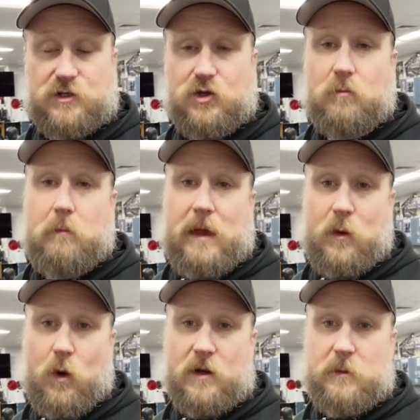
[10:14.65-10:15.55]
So you may
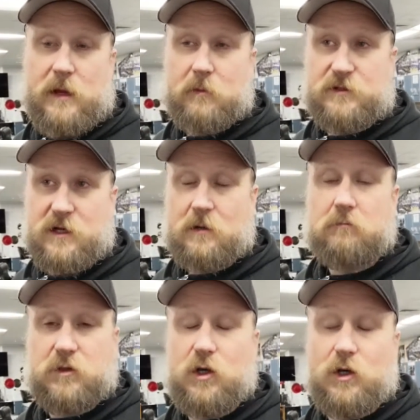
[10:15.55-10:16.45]
want to be able to,
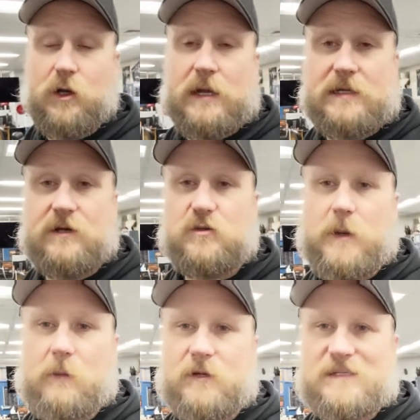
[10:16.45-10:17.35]
good idea is to
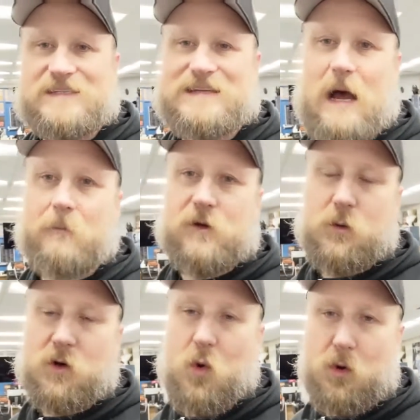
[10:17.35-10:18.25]
be able to stop your
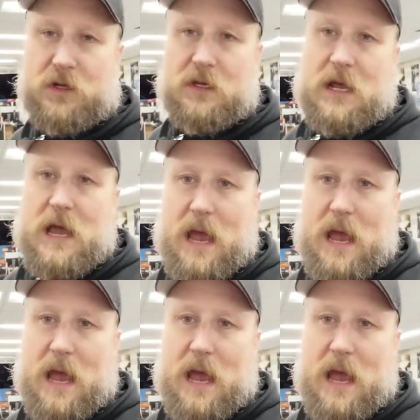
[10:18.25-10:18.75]
recording